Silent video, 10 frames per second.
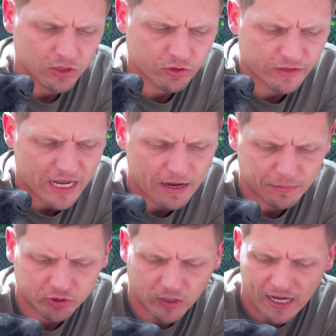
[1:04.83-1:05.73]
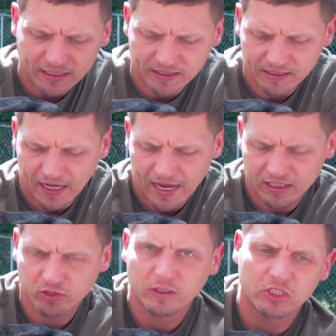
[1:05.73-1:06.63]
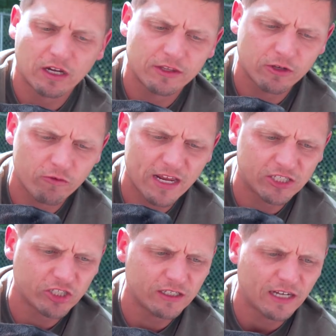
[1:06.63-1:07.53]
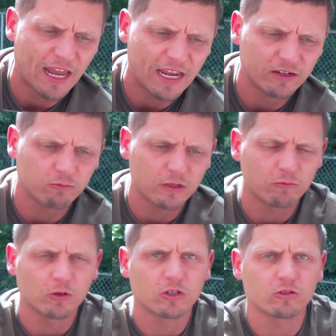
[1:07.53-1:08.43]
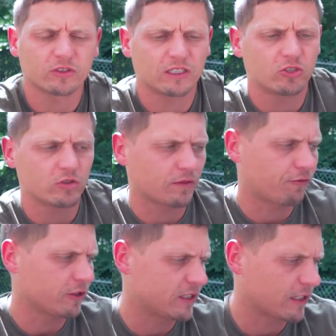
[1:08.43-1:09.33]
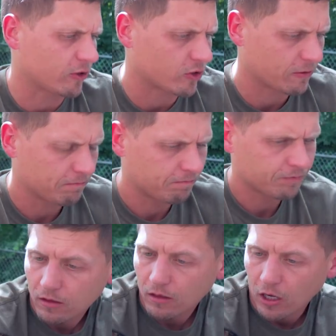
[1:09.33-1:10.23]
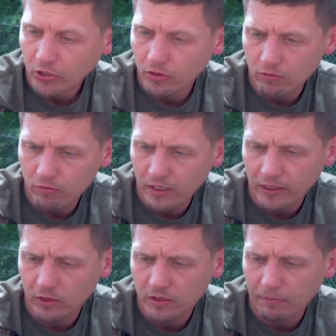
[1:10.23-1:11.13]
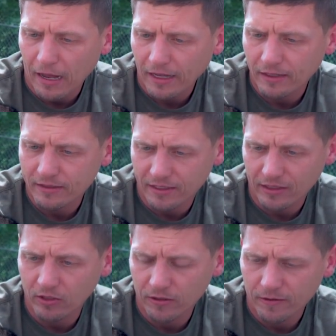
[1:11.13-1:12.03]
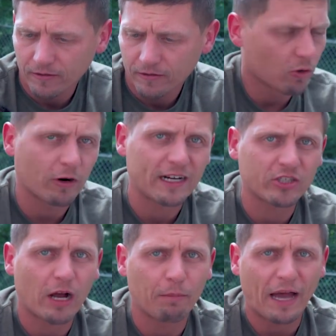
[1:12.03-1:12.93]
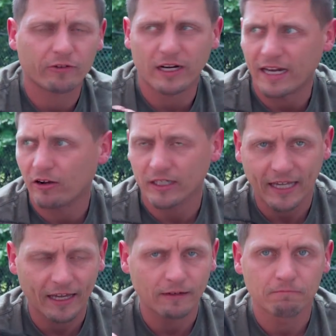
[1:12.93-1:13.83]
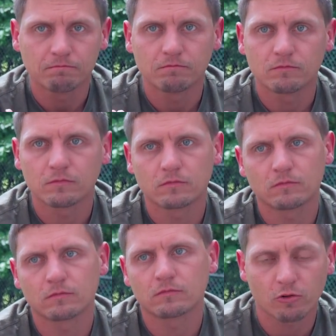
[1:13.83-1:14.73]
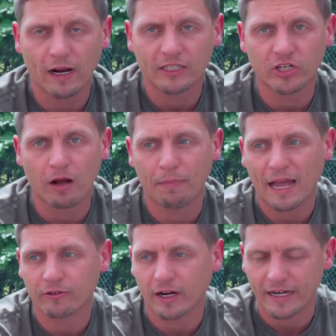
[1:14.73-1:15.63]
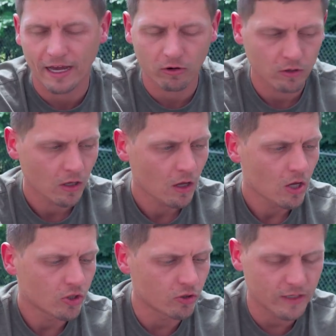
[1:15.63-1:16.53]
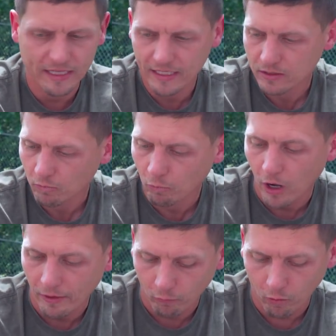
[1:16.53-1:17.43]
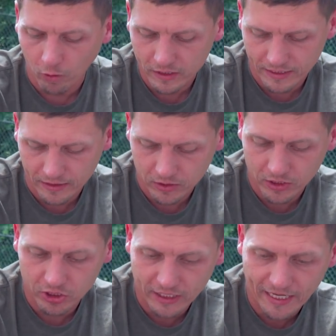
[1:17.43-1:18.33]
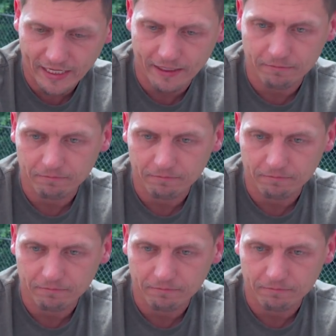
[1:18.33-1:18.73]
your name, address, and a screenshot of the donation, and we will send you some free stickers. Are you in a good spot? Is that good? So we're actually out back right now again. So we're actually out back right now doing this. What was it? Did you get it?